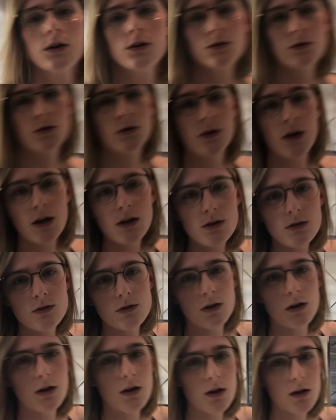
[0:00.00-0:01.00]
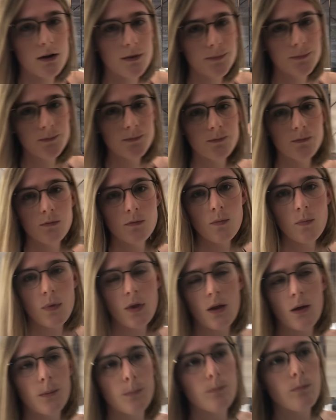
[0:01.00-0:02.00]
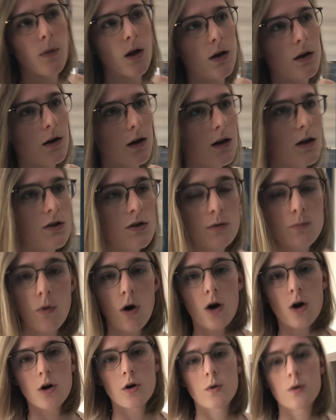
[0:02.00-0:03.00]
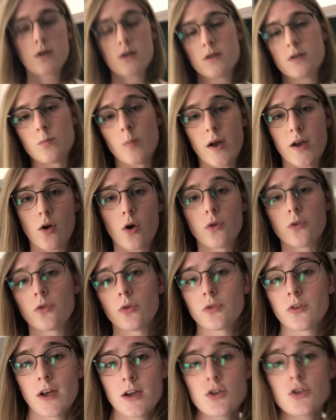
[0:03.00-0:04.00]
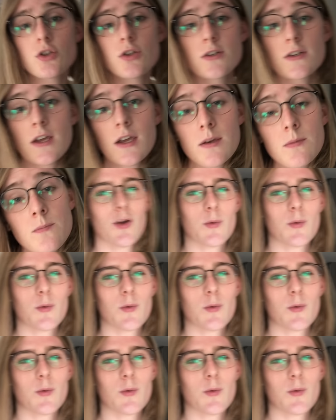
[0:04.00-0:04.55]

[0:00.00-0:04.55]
So today is Sunday. Monday tomorrow is my consultation day.